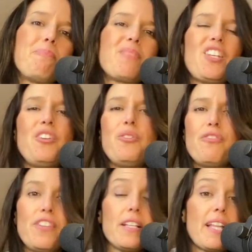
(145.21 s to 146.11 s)
You
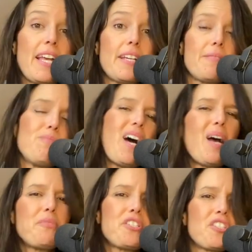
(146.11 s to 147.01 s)
feel like,
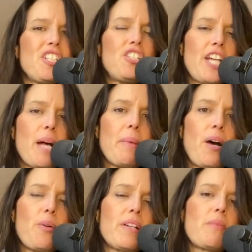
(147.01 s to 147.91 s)
I'm just going to jam
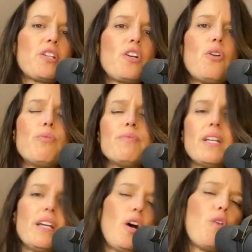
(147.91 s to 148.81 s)
out and I'm going to go
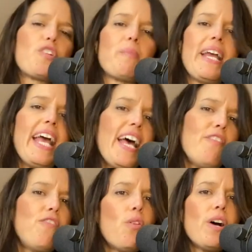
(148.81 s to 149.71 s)
over to my
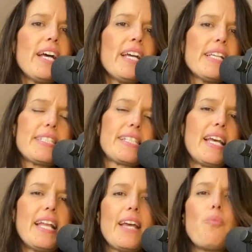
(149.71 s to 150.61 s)
head voice.
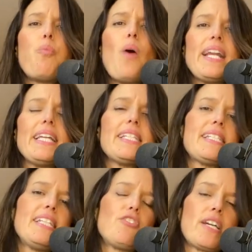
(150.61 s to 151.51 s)
Like, what is
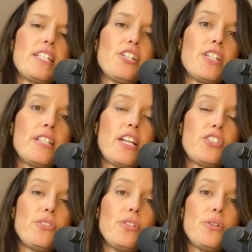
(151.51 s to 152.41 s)
the criterion that
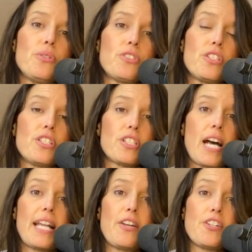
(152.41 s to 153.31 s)
you use to
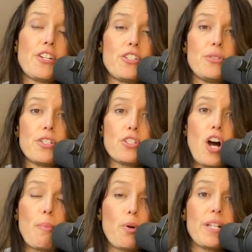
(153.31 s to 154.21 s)
decide how you're going to do the
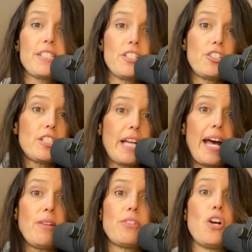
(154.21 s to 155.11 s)
top? Or is it just,
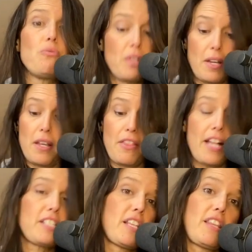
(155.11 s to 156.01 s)
I don't know,
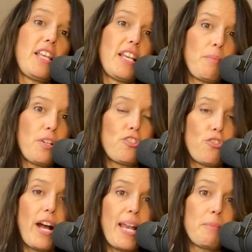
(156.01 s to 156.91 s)
that's the thing, I'm going to
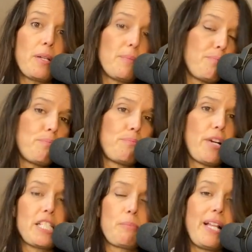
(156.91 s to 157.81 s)
try it, I'm going to
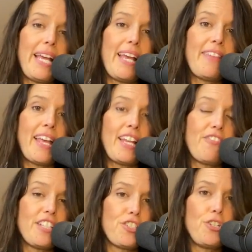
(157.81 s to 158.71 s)
press play, and then
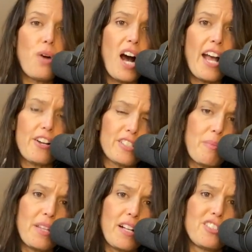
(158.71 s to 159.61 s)
if it's too high or
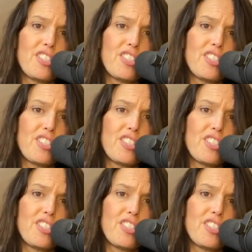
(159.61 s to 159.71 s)
something, I'll